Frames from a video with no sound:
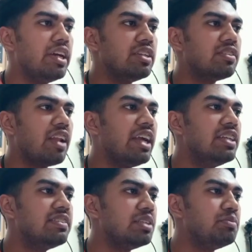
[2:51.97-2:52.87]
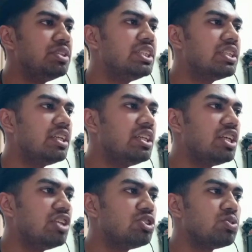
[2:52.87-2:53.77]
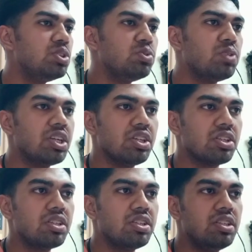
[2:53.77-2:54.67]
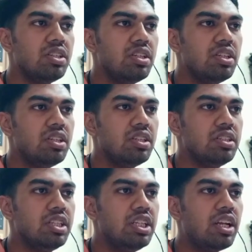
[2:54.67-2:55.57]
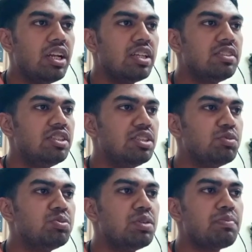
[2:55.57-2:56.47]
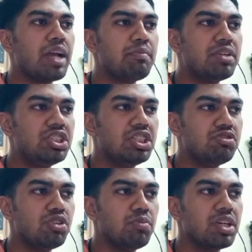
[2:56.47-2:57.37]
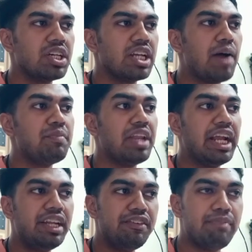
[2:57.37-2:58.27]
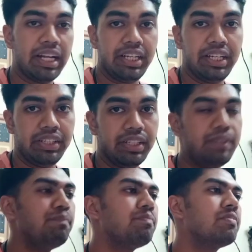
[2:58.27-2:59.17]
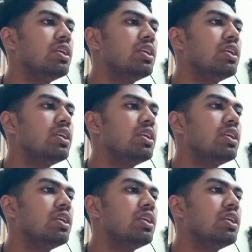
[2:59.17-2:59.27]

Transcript: and slide is immediately rinsed with water. Decolorizer removes the primary stain from the gram-negative bacteria,